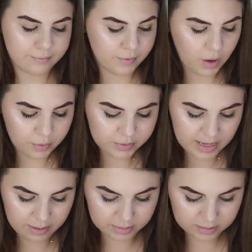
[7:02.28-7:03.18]
No
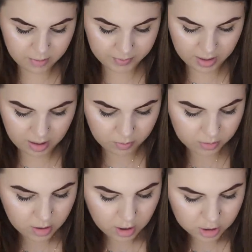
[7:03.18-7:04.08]
sound is coming out.
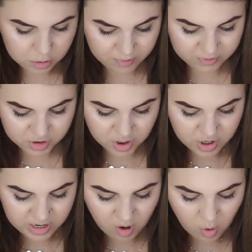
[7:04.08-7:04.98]
Do I have to
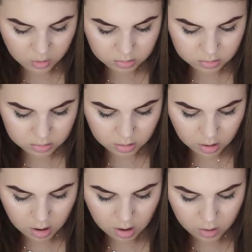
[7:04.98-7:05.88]
turn it on?
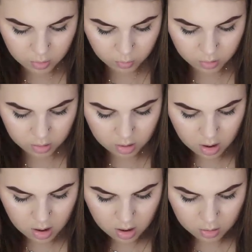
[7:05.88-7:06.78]
Oh,
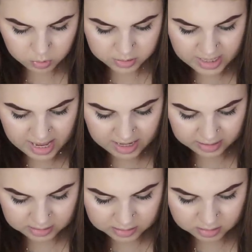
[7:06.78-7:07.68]
what's
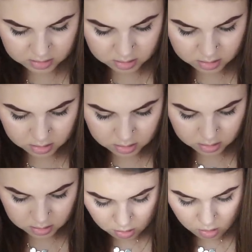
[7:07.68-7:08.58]
this?
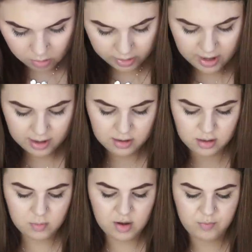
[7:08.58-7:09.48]
Oh, okay, I
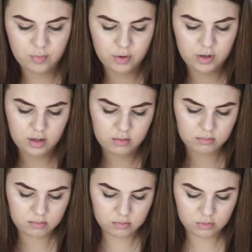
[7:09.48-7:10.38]
think I may have broken it.
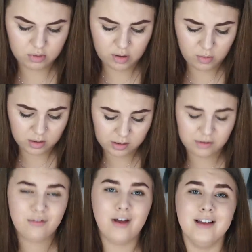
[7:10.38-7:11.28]
Not that it works in
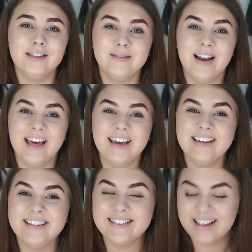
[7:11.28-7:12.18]
the first place.
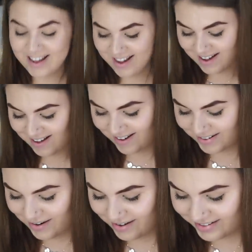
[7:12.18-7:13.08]
I
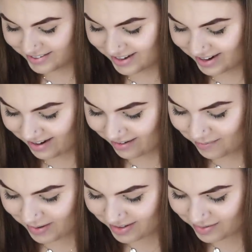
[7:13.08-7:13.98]
don't understand how you
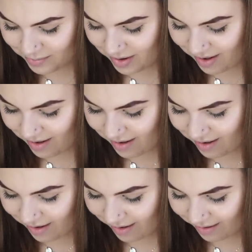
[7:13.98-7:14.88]
make this
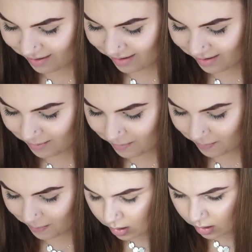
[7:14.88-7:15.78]
work.
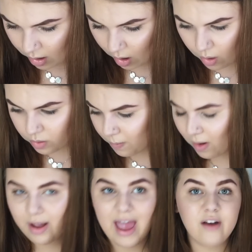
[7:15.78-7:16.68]
Oh, you
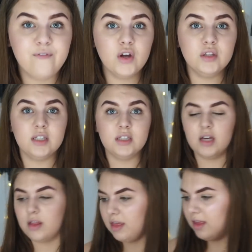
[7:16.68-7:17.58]
plug headphones into the other